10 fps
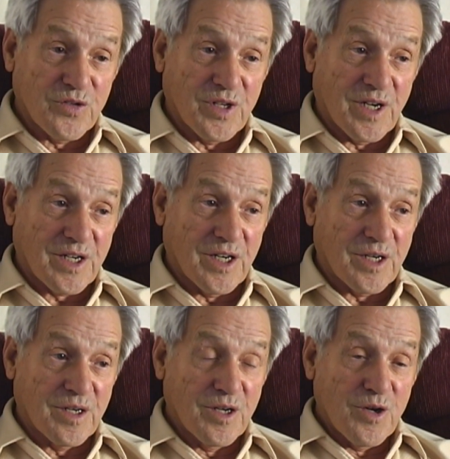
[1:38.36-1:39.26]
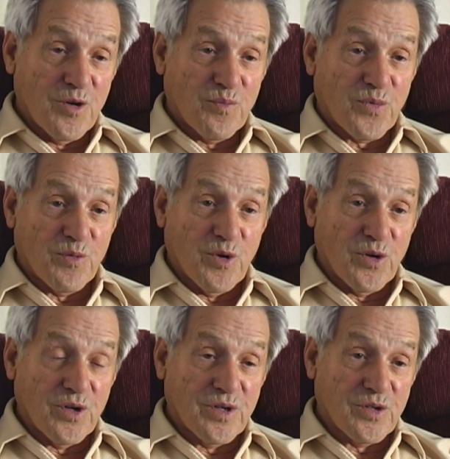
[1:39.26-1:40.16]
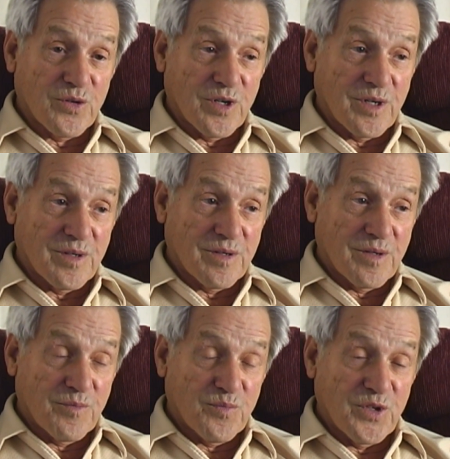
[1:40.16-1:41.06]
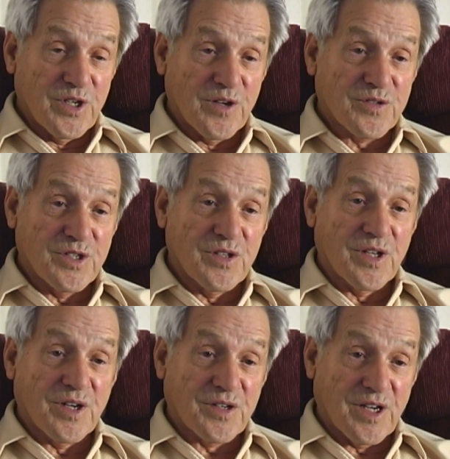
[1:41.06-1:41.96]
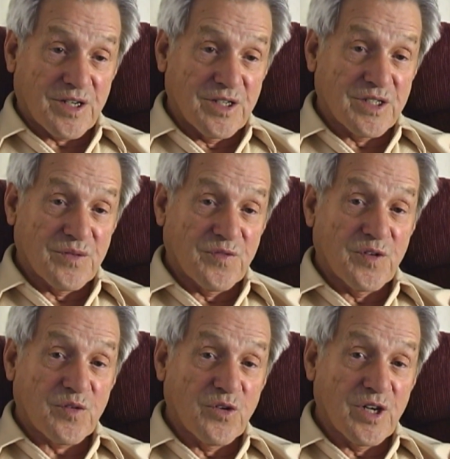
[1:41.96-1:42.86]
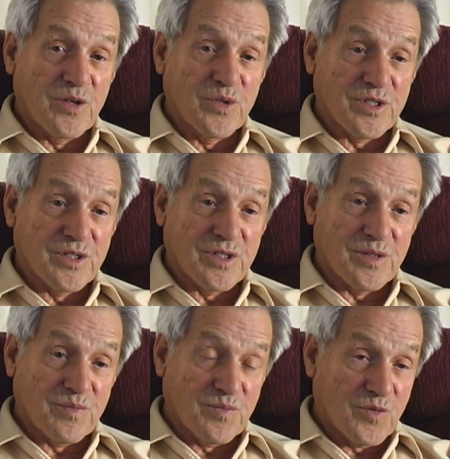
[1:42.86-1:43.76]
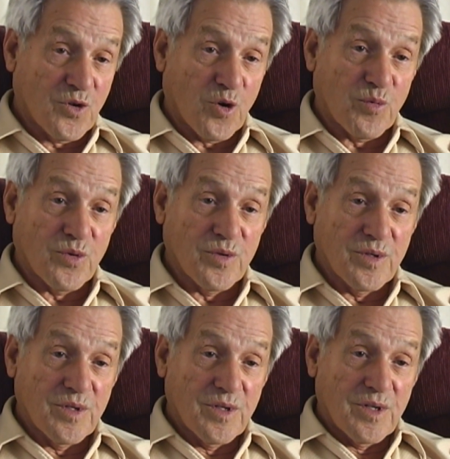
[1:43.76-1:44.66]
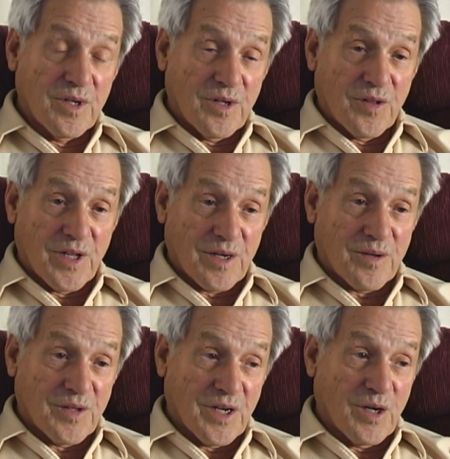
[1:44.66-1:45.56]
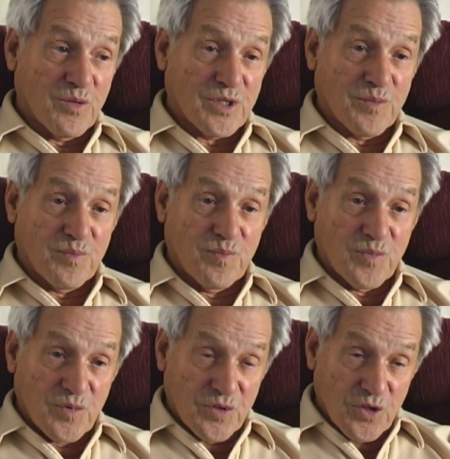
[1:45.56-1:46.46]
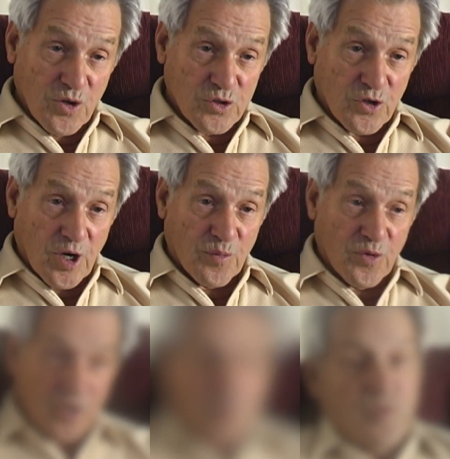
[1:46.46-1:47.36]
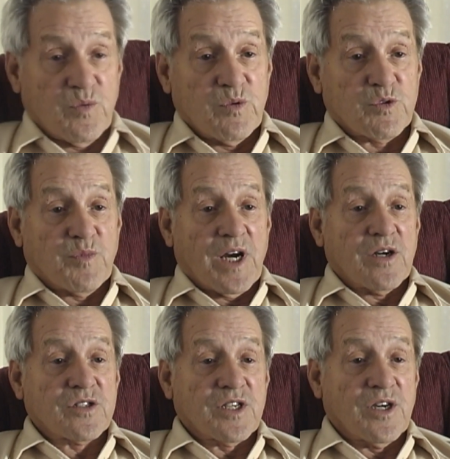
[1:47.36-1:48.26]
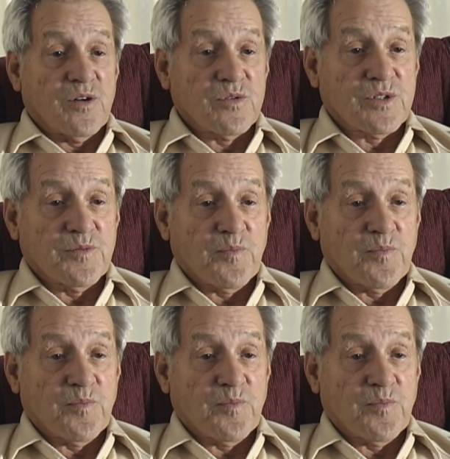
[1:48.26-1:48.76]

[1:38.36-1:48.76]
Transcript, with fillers: and then I got promoted to a PFC, then a technician fifth grade, which is a corporal, and that, then I was a dozer operator. We was by ourselves,